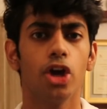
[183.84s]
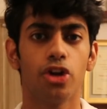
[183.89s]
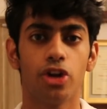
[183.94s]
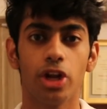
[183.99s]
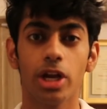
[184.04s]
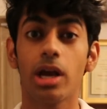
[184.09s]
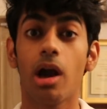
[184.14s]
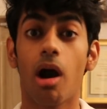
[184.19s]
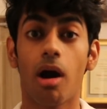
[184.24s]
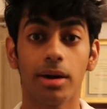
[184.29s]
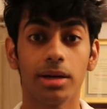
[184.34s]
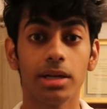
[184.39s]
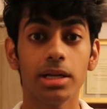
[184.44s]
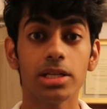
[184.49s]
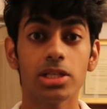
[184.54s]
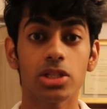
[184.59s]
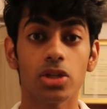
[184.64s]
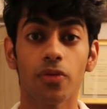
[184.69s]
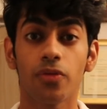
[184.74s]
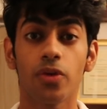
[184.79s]

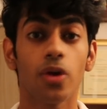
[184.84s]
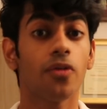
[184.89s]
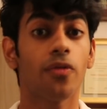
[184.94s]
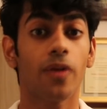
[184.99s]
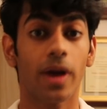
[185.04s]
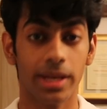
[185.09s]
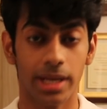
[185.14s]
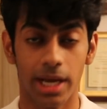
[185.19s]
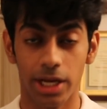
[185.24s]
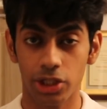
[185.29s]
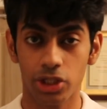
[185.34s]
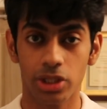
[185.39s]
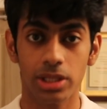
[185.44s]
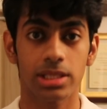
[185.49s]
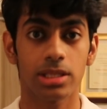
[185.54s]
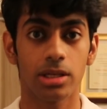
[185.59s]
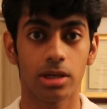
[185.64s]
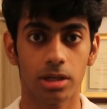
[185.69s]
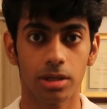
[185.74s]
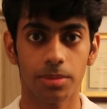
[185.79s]
regardless of your financial
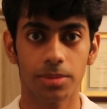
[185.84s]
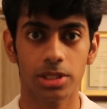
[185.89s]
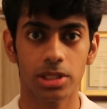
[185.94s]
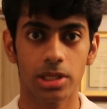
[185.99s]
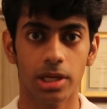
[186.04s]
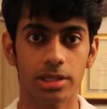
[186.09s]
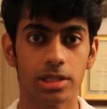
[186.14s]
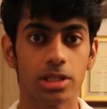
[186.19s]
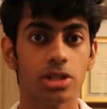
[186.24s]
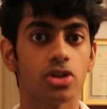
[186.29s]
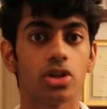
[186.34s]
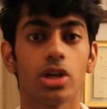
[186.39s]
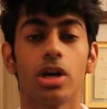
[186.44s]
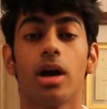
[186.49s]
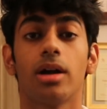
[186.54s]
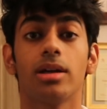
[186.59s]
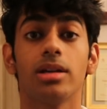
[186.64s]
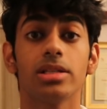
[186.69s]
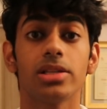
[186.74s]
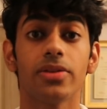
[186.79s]
circumstances,
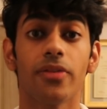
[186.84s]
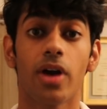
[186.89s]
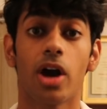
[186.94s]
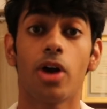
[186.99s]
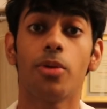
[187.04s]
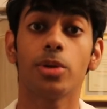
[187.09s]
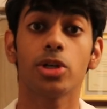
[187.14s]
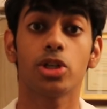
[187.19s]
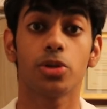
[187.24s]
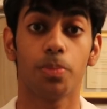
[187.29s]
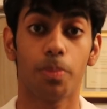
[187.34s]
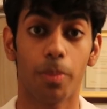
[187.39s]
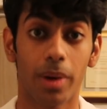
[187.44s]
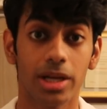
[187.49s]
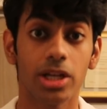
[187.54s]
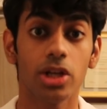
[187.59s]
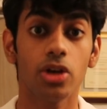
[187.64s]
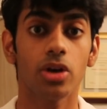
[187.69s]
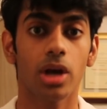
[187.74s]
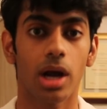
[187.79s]
regardless of how much
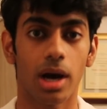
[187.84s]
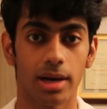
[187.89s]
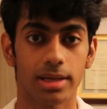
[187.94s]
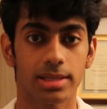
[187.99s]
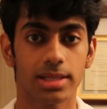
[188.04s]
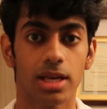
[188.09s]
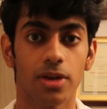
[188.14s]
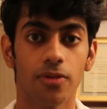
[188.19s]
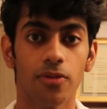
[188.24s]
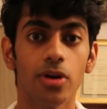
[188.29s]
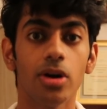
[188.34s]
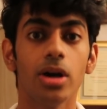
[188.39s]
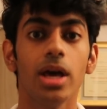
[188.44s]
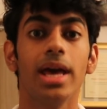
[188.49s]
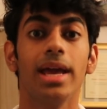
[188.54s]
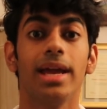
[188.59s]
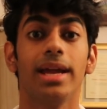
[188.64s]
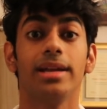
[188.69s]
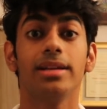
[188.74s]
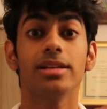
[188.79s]
money you're asking for,
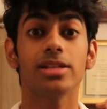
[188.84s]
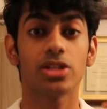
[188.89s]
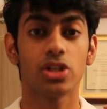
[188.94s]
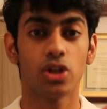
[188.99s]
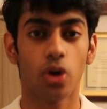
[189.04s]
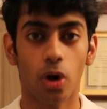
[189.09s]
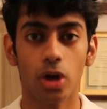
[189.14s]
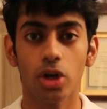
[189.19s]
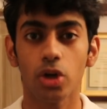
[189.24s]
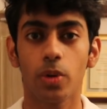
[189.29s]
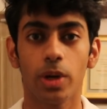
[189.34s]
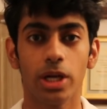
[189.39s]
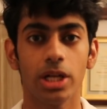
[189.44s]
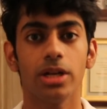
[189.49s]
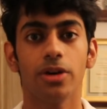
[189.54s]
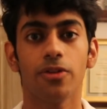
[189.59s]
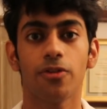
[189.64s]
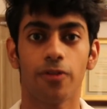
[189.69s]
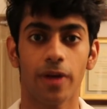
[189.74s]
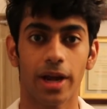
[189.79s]
it is not going to
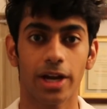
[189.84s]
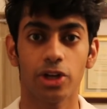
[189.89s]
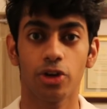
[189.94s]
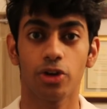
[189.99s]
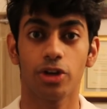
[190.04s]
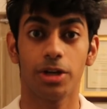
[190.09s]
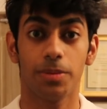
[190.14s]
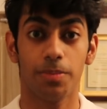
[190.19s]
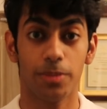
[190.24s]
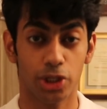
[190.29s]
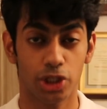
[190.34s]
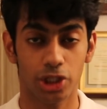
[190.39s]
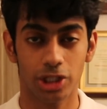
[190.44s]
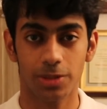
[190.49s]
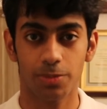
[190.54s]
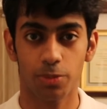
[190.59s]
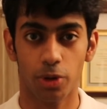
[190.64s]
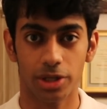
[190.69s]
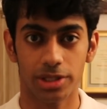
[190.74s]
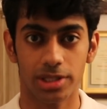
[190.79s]
affect your admissions
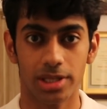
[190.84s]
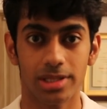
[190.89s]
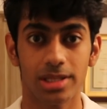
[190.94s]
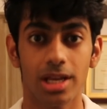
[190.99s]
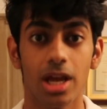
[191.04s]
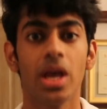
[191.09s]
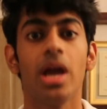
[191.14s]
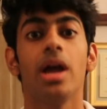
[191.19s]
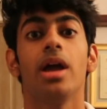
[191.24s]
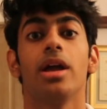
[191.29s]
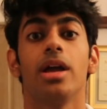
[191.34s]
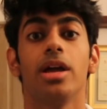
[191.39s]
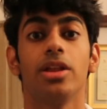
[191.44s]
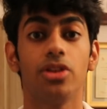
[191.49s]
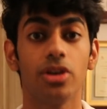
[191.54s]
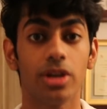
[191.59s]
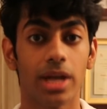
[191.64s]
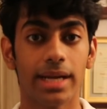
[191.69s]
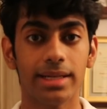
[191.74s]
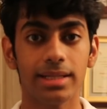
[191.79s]
process. In
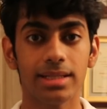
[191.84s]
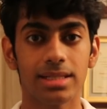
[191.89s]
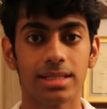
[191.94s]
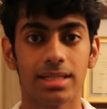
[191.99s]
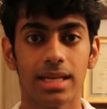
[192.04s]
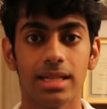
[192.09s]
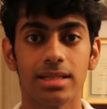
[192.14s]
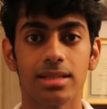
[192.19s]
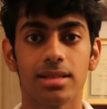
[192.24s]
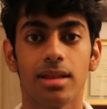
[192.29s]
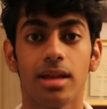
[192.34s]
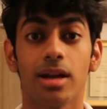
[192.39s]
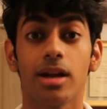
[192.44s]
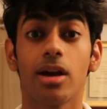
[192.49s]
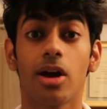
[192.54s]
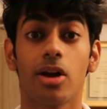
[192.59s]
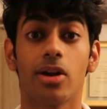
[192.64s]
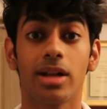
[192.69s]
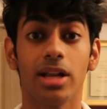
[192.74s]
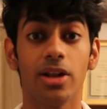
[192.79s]
the United States, there are
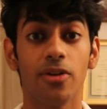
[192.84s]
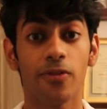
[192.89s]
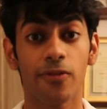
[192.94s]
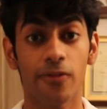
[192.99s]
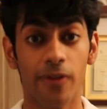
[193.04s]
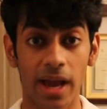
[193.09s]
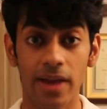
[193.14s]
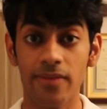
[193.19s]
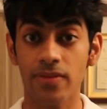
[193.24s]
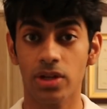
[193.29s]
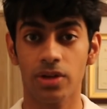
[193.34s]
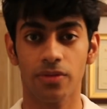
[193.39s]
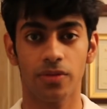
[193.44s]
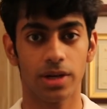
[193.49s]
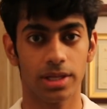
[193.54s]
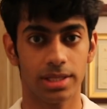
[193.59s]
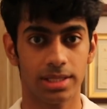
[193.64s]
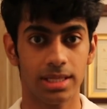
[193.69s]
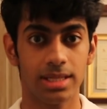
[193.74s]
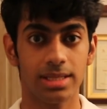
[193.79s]
currently 5
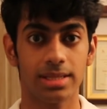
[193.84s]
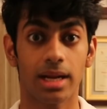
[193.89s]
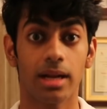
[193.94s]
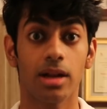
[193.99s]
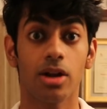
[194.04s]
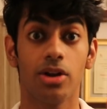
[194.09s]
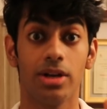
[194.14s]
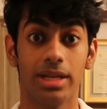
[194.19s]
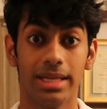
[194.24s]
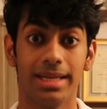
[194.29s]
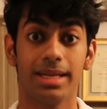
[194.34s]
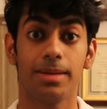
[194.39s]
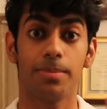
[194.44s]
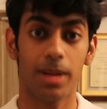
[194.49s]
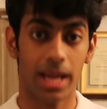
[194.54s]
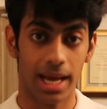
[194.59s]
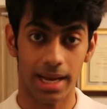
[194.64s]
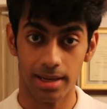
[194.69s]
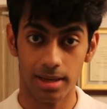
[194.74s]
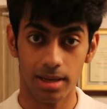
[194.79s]
universities that are need
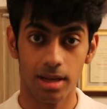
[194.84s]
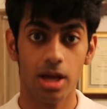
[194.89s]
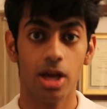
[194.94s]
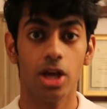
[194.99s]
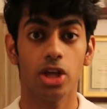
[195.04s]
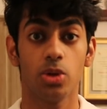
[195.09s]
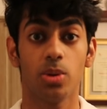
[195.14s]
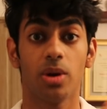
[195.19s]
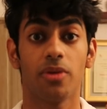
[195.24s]
blind. You